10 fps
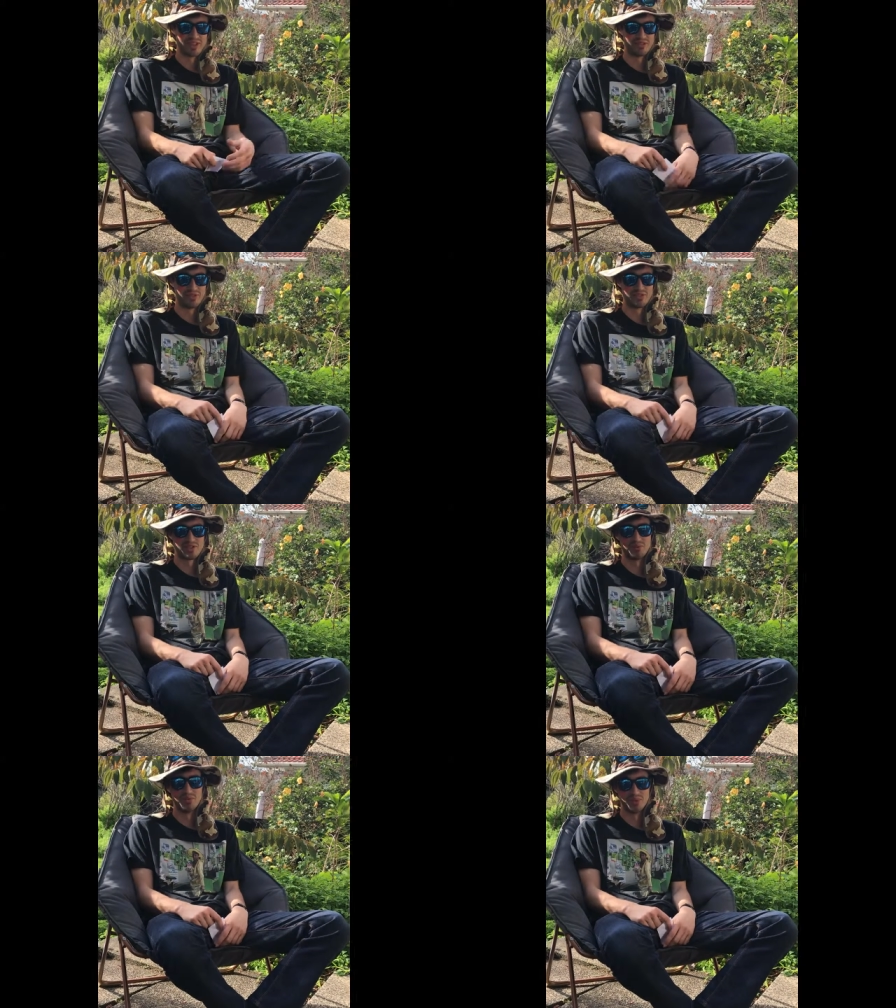that
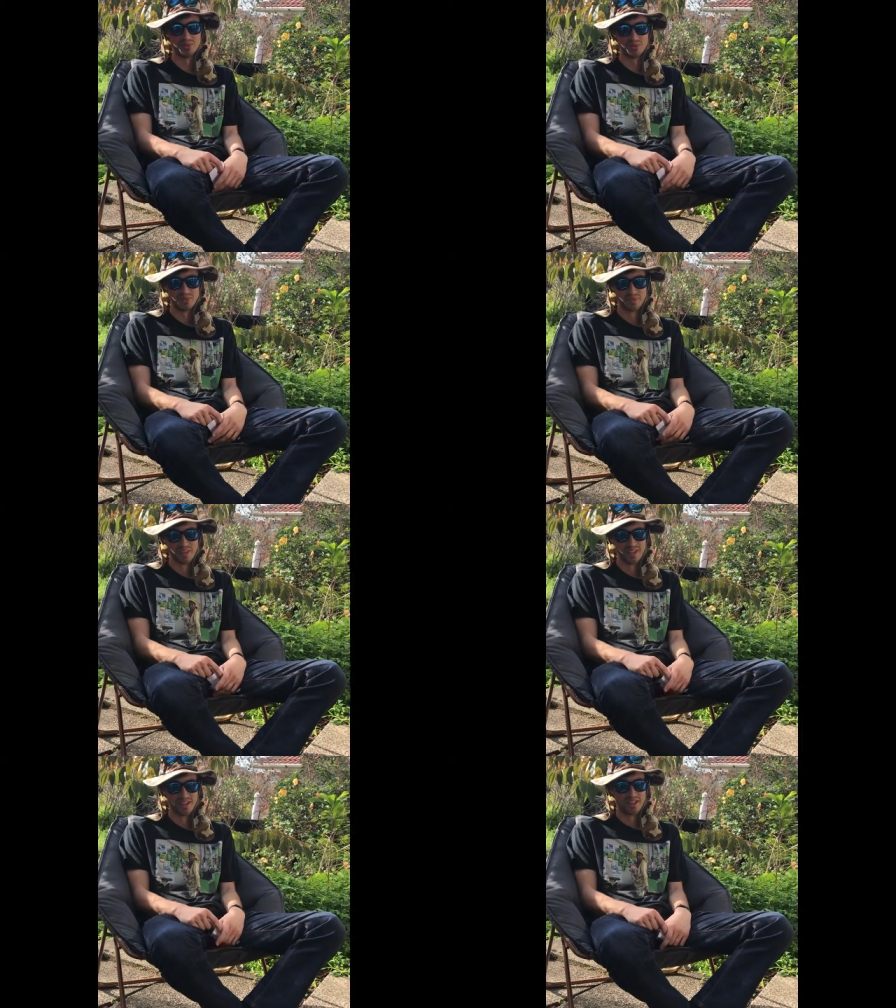fits the bill.
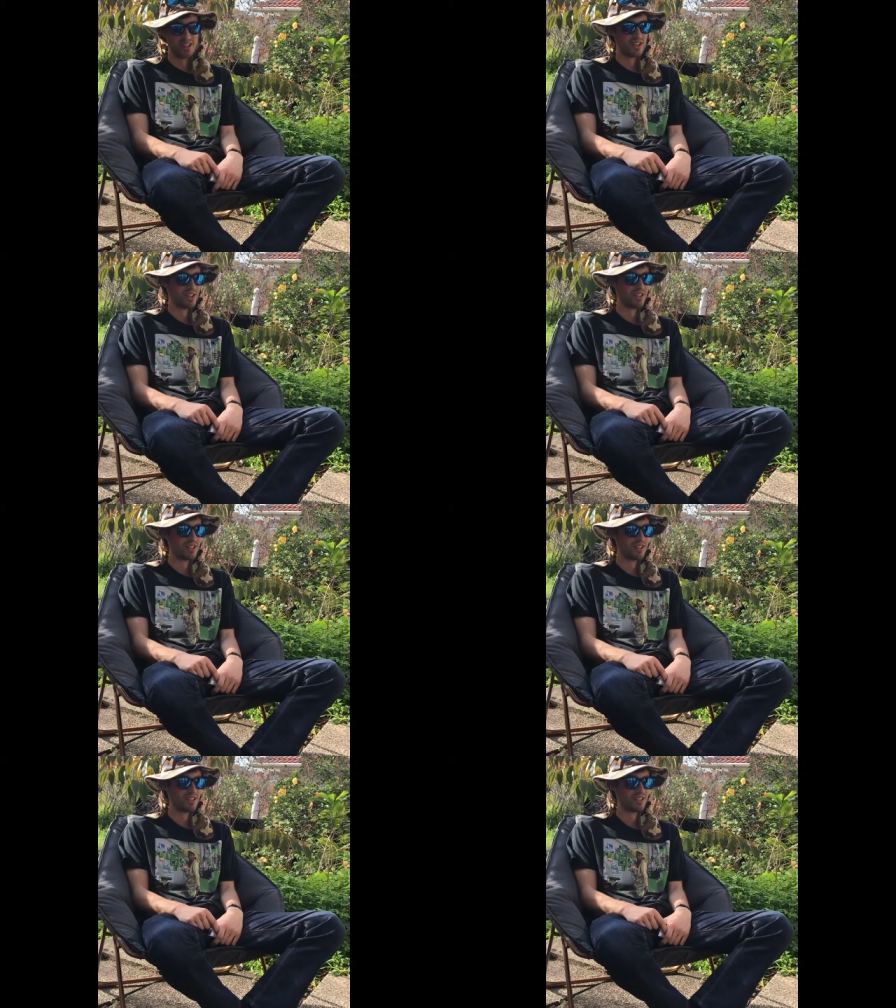We have
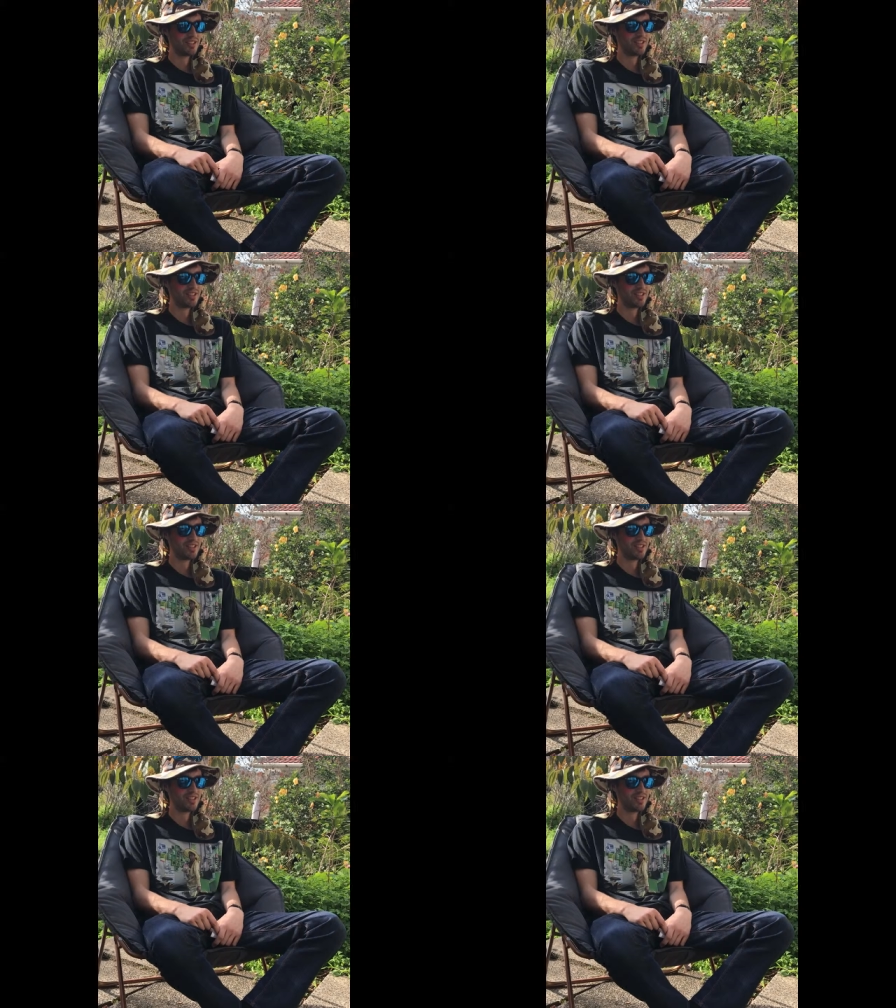tried.